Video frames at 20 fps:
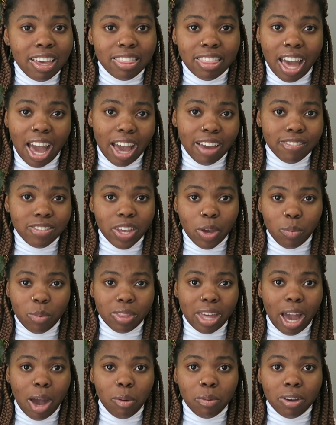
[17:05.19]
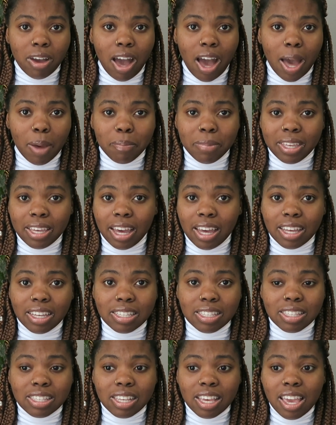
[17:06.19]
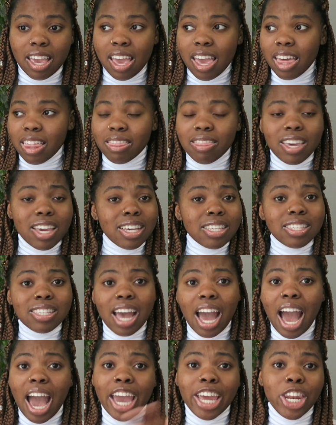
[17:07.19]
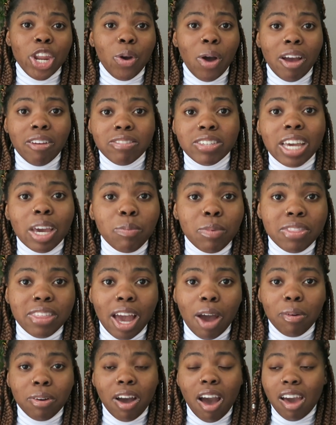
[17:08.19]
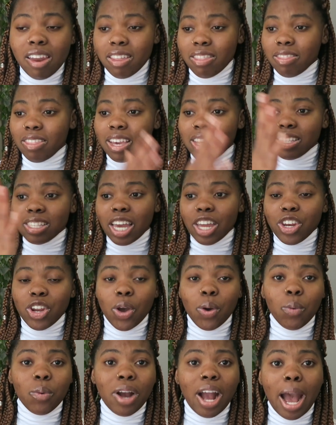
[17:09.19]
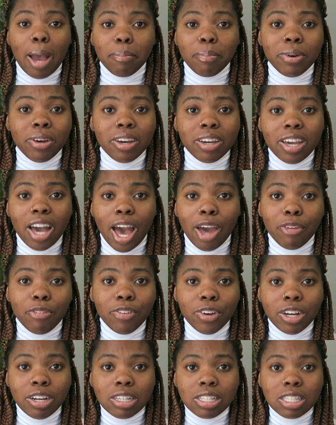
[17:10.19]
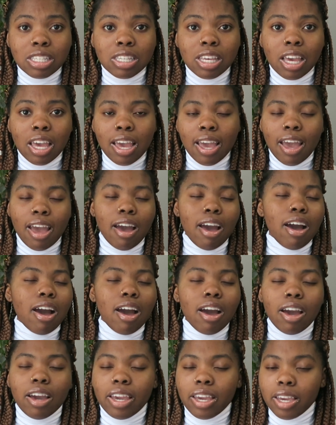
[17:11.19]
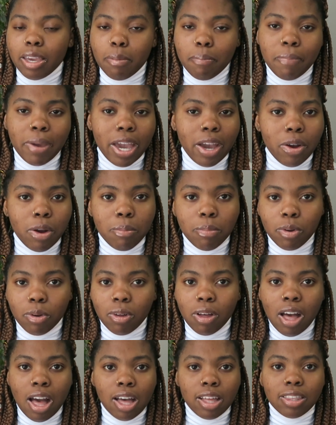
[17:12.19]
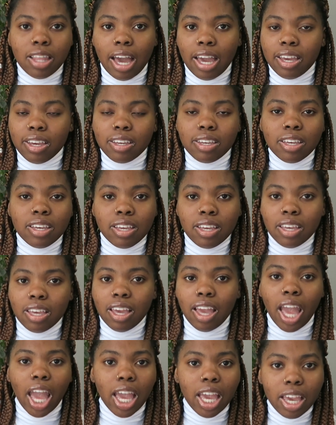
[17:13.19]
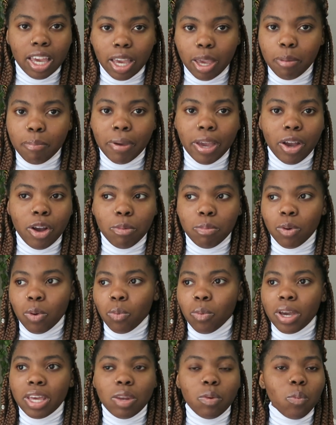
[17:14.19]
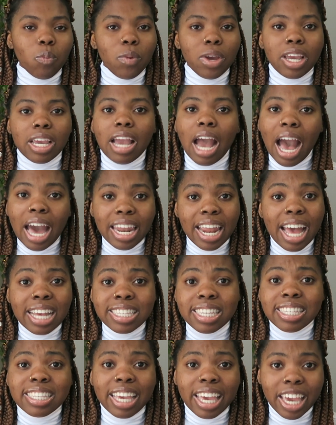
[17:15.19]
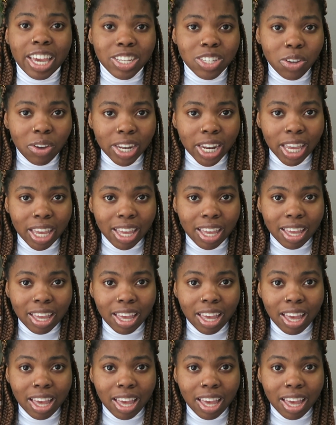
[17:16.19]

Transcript: that I've done without God, because things that I know I've done without God and things I know where I put God first, incomparable. Like, incomparable. When God has his hand on it,